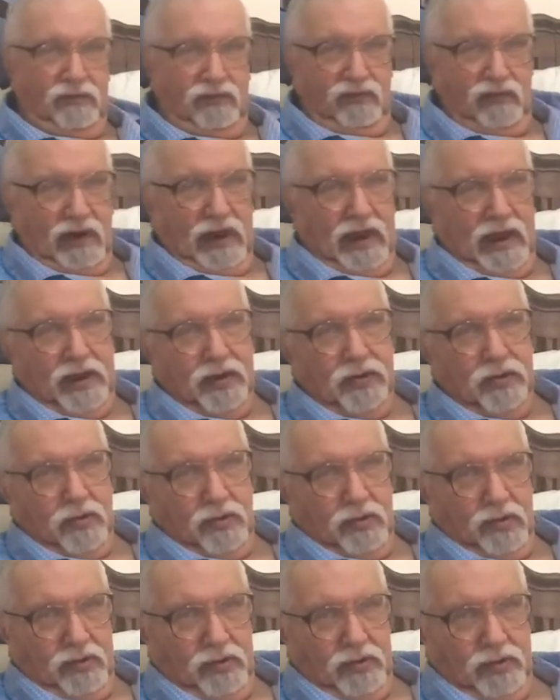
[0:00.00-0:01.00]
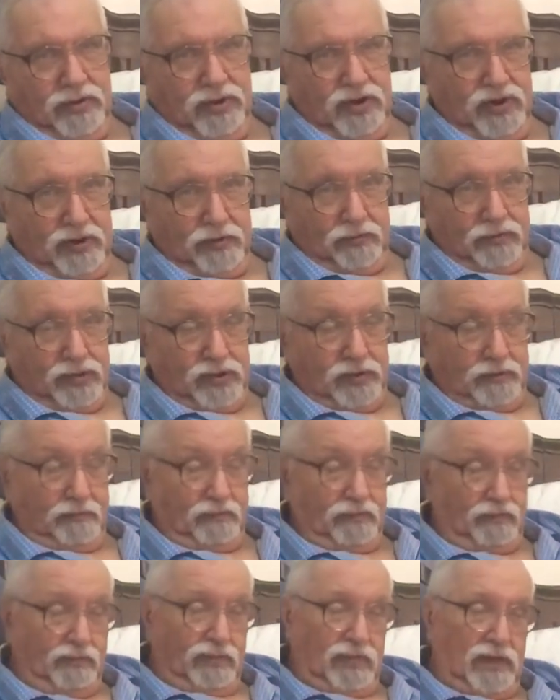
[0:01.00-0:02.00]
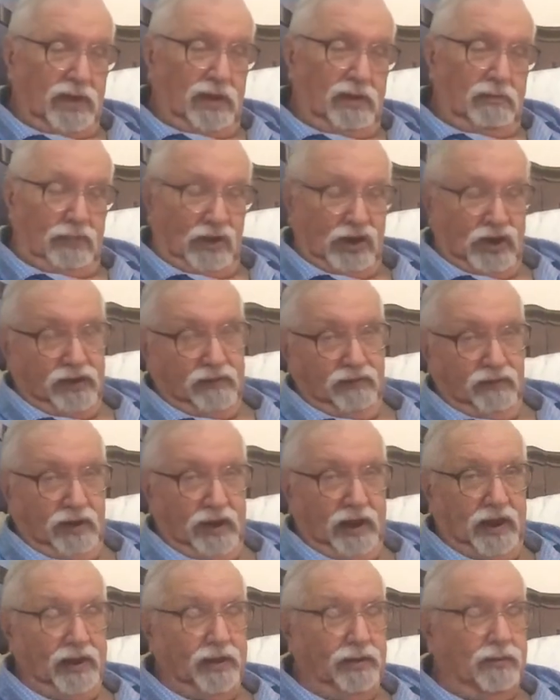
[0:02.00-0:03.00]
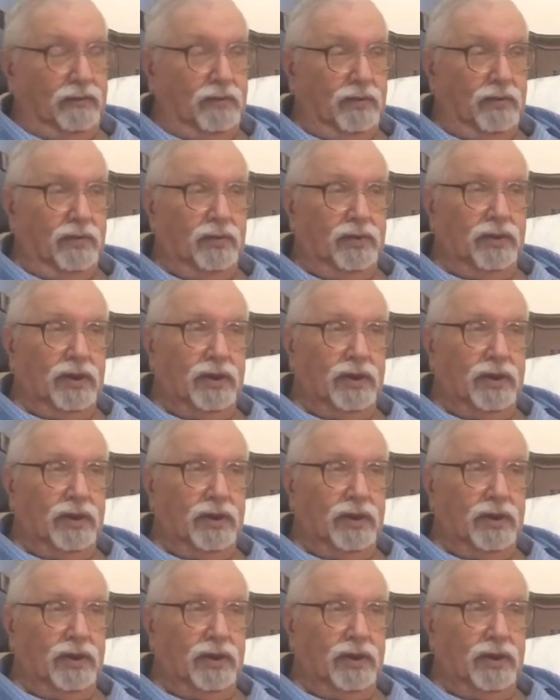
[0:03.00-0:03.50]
flagged or crewed ships, mainly flagged, of course.